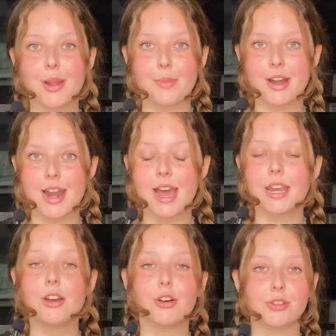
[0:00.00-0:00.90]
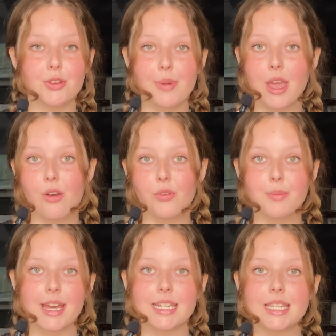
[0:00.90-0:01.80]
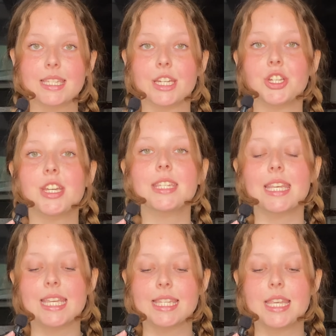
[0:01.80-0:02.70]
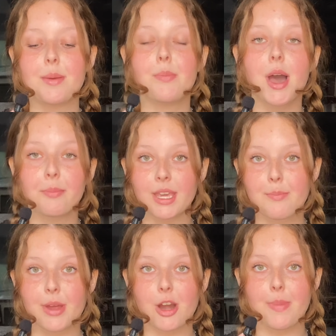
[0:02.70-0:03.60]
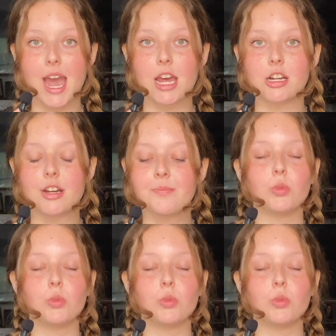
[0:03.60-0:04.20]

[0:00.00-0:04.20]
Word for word: number 9, also by Over My Dead Stitches, is the pumpkin bear pattern,